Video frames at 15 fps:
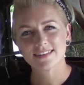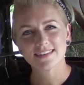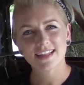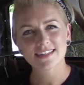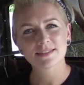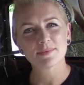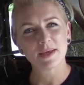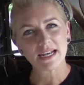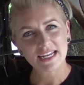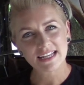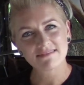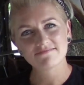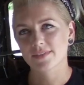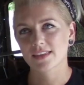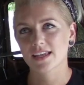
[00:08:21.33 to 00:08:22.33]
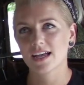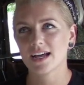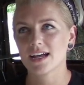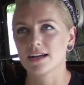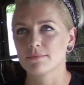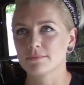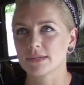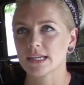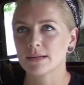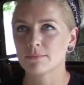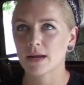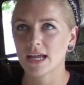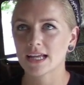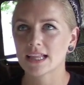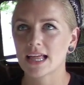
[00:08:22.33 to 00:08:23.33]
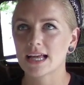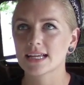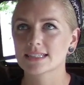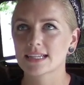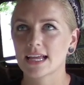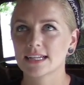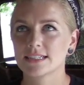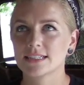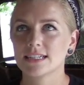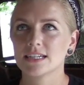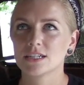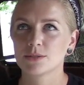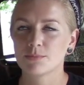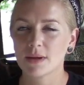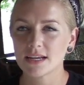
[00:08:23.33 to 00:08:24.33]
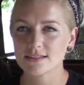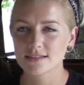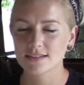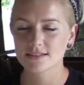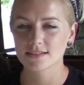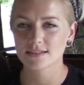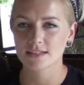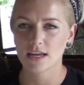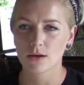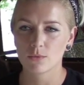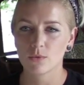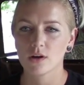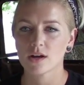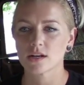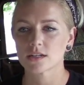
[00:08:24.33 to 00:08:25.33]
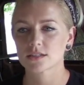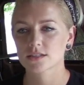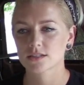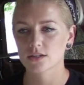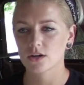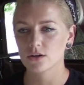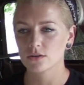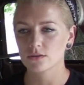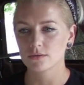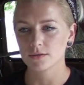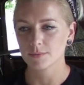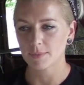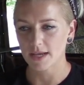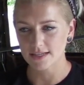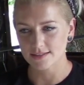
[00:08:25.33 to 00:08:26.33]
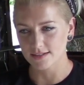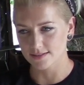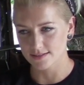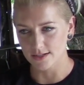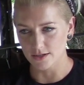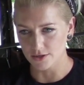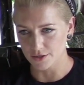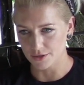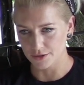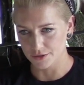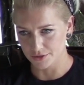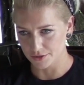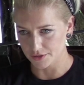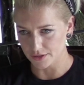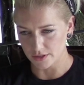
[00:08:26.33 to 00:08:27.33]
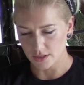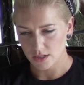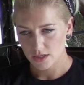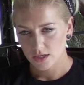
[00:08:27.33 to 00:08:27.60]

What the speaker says: that's about it. In my class I teach basics and Tech 1, so in basics they're going to learn